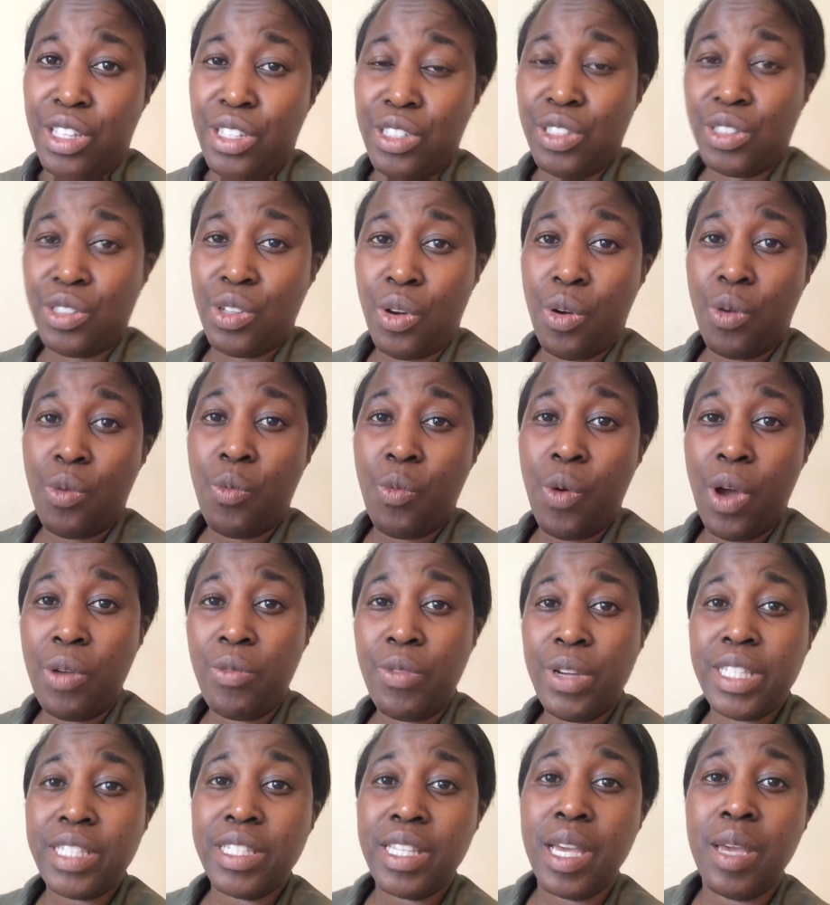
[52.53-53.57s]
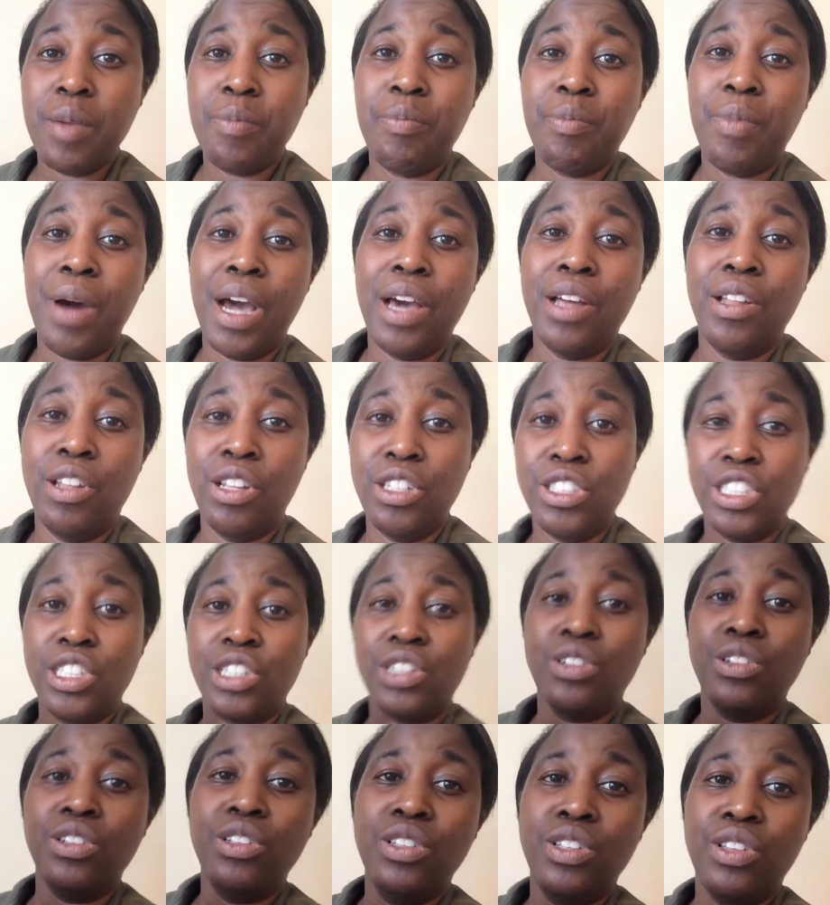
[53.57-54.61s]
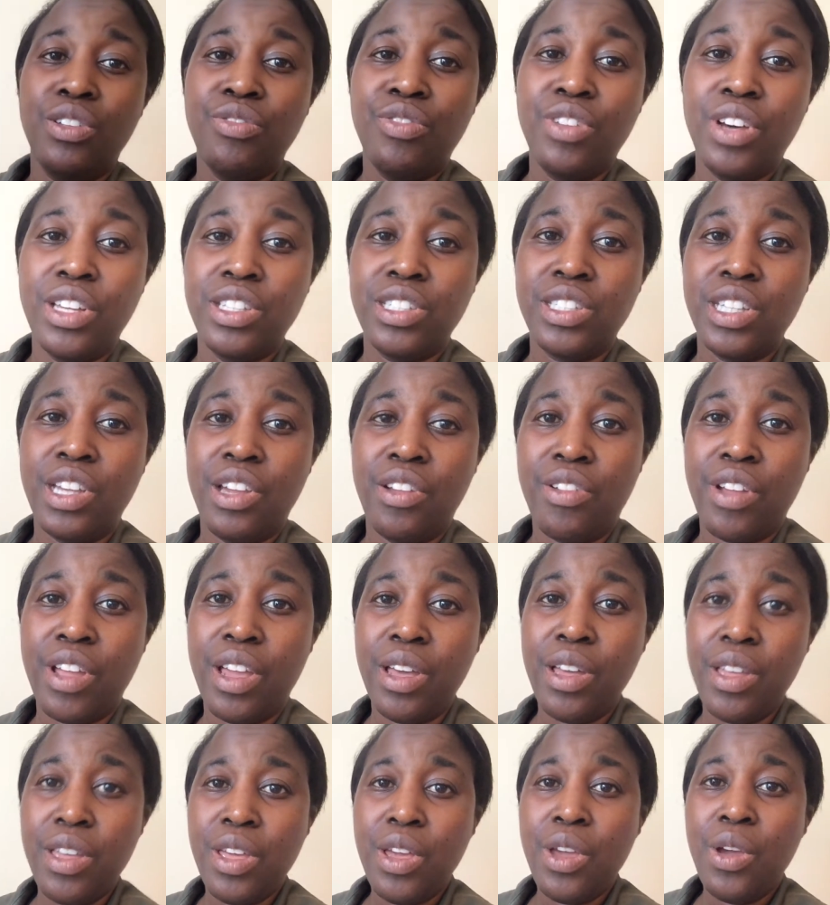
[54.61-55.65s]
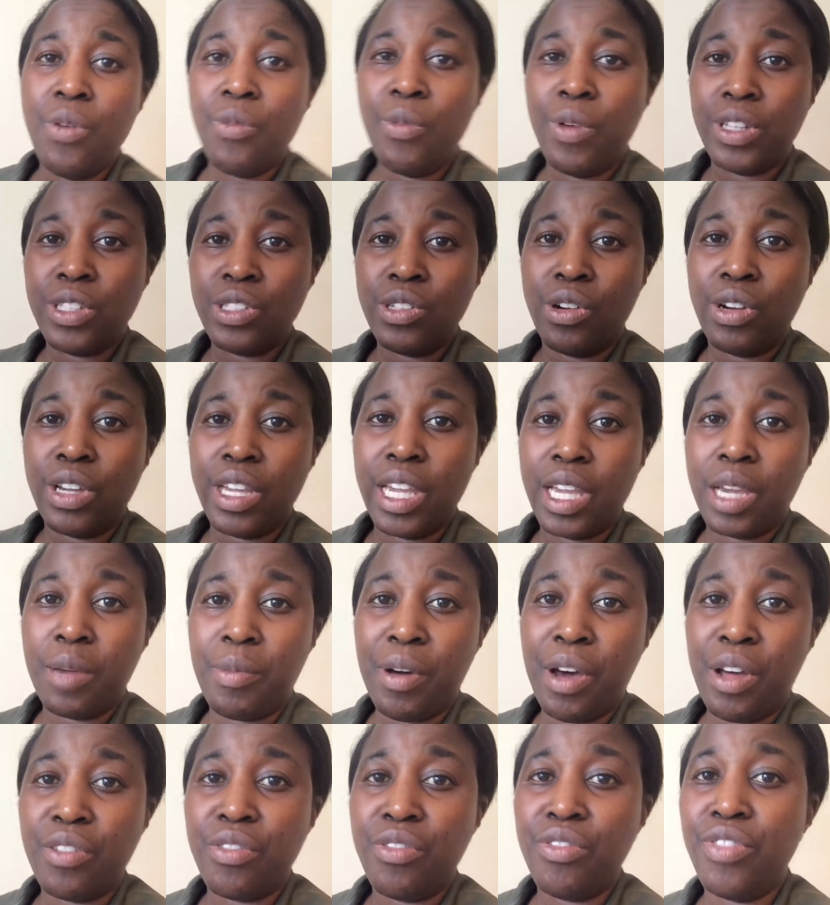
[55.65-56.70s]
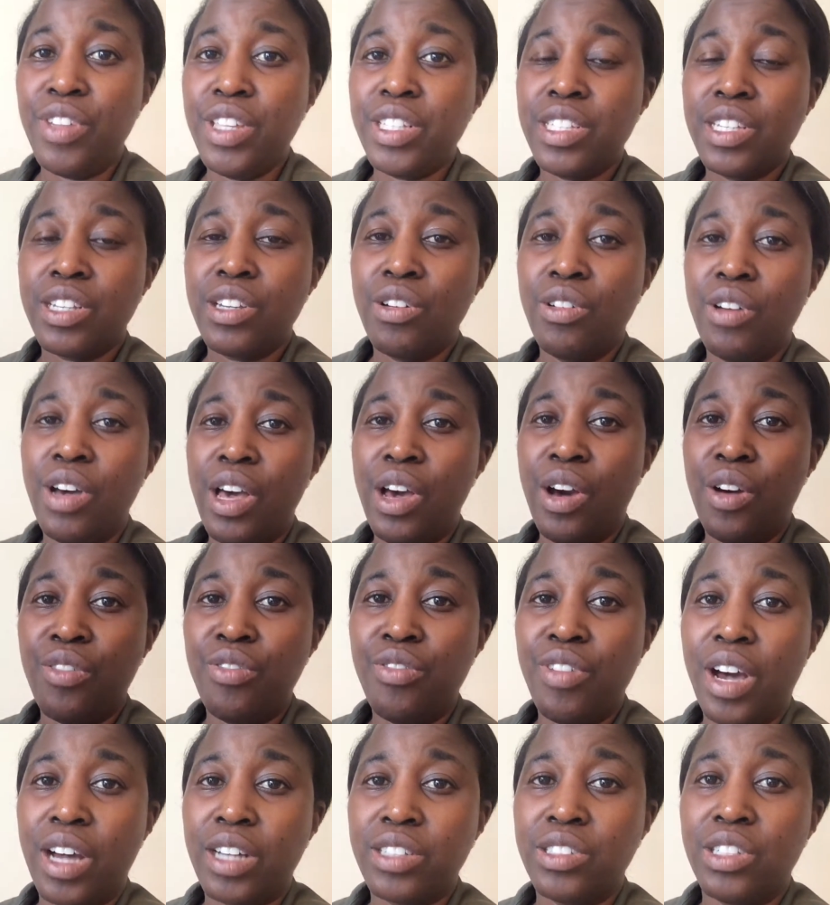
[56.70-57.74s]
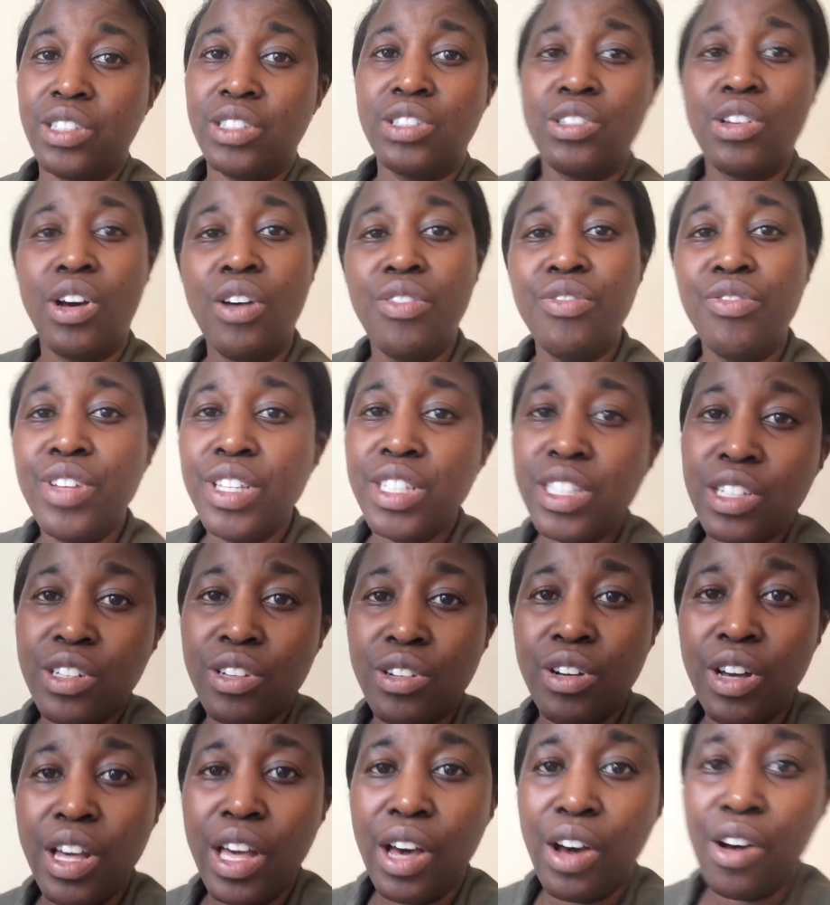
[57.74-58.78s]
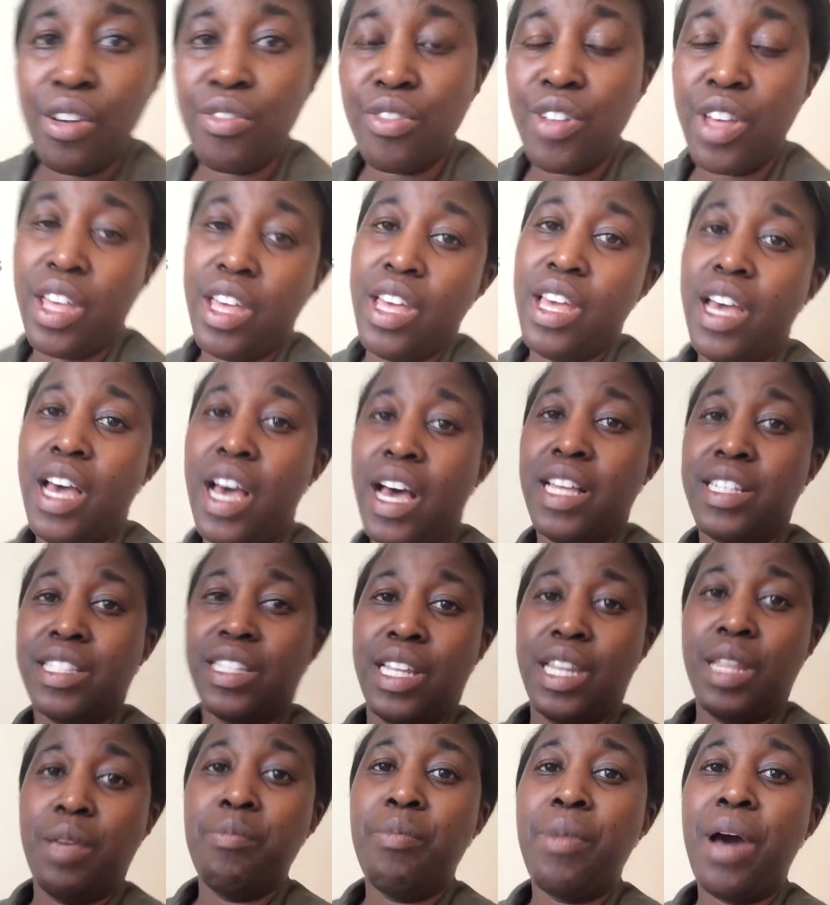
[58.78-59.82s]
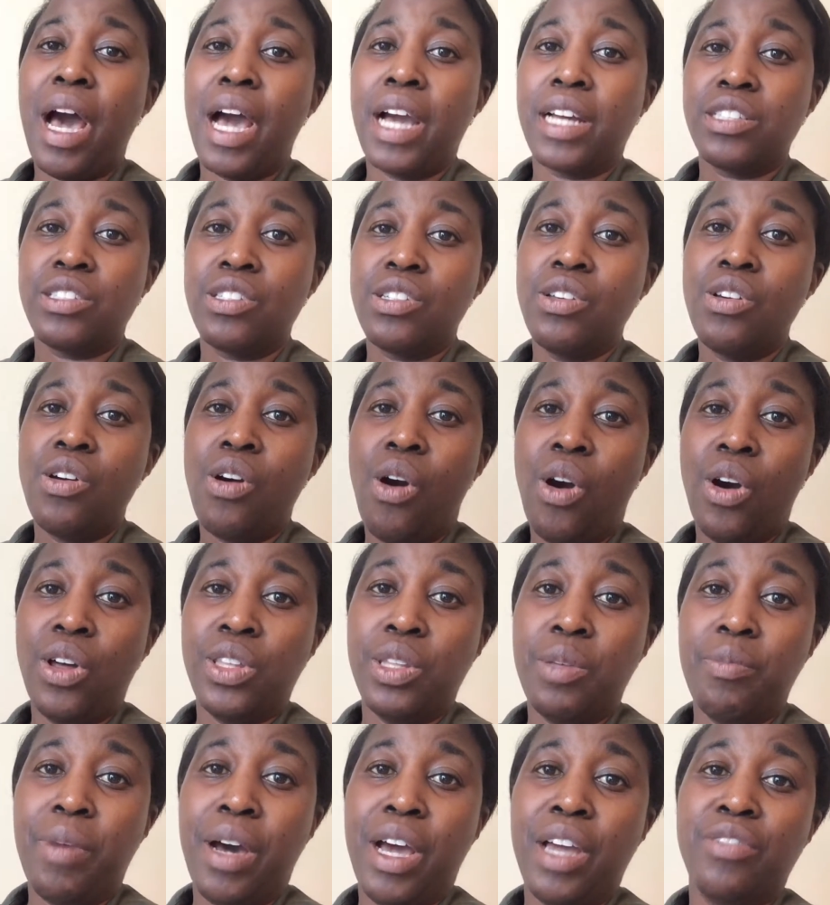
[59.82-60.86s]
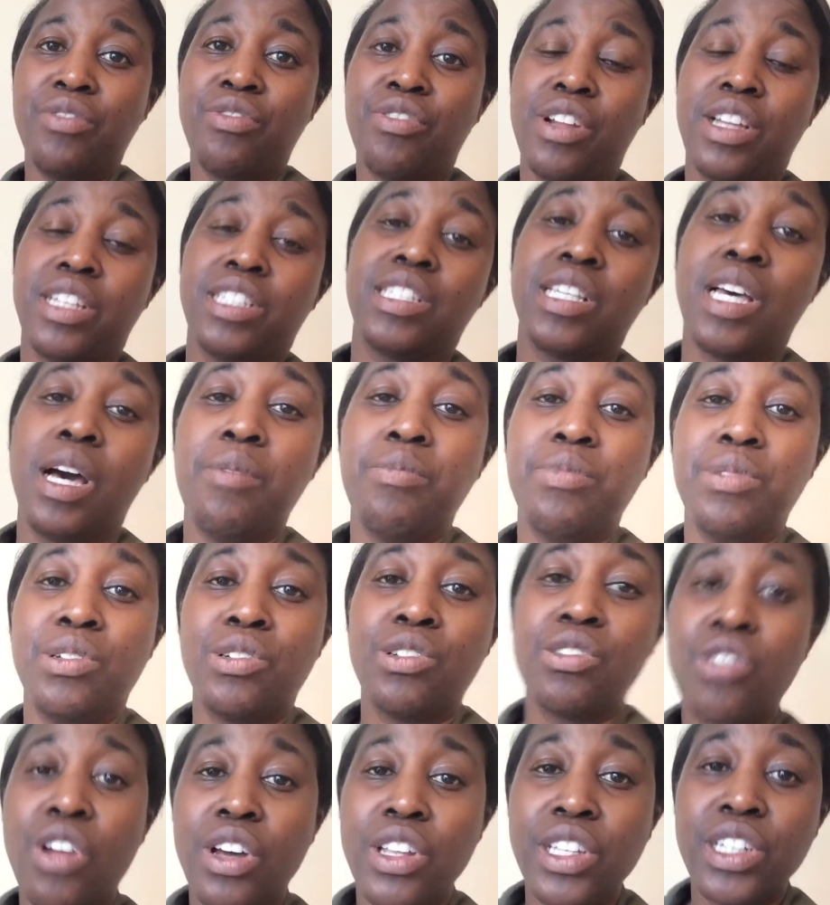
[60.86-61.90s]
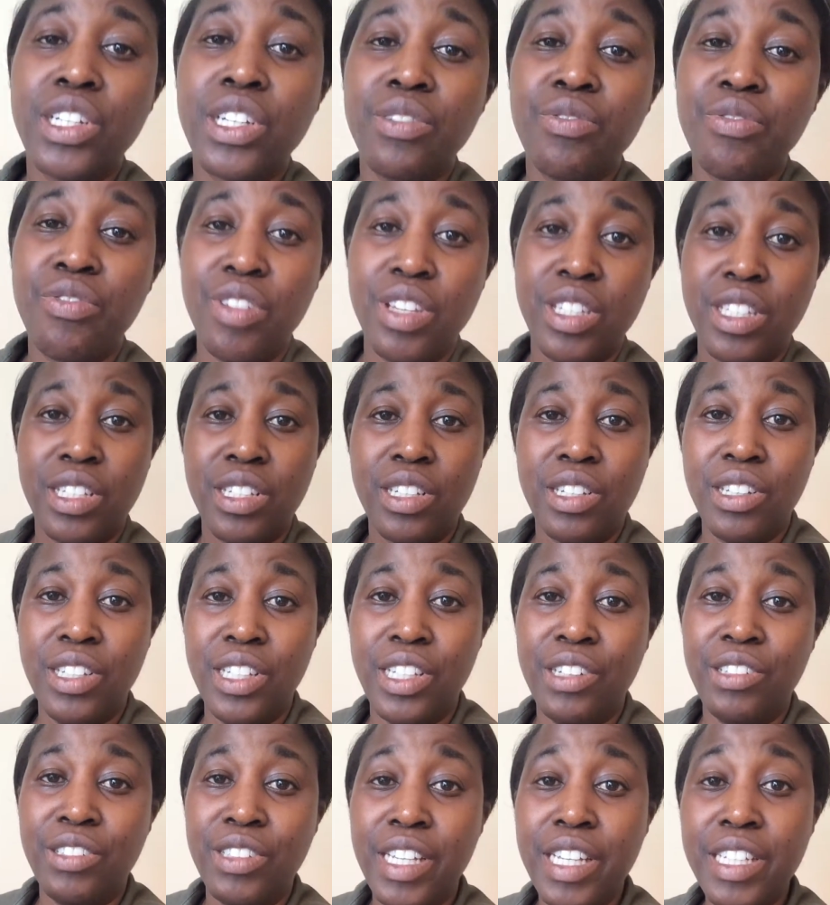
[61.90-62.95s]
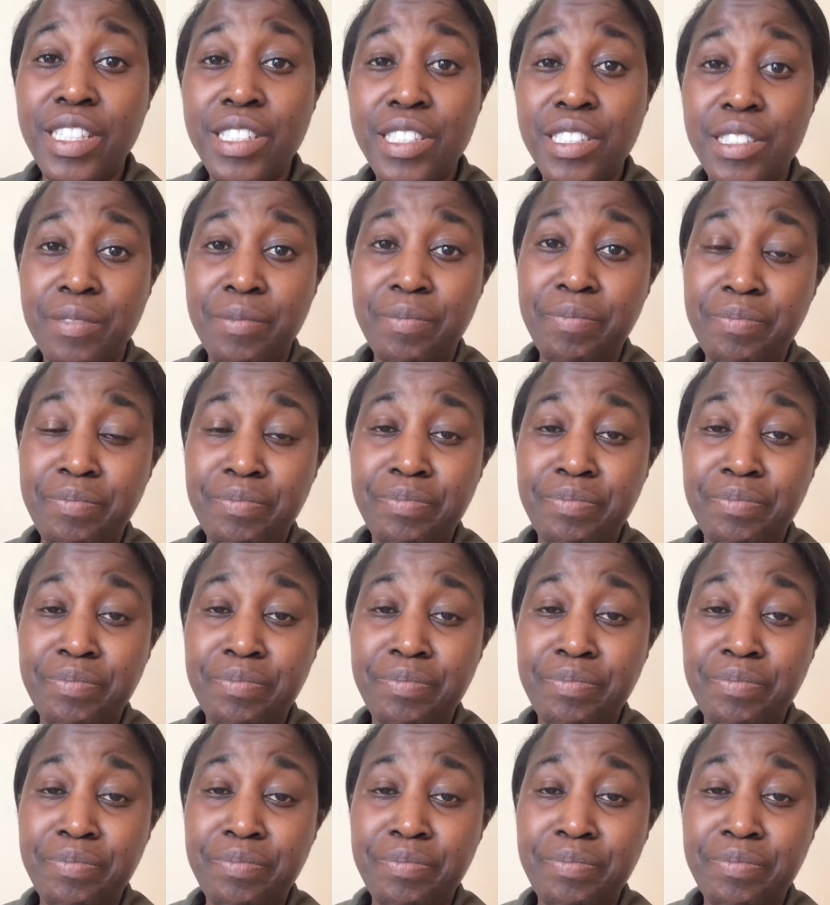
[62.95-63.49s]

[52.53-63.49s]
So when we say biological, the first area, we're talking about physical health factors. So our physical health has an impact on the mind. For example, chronic physical illness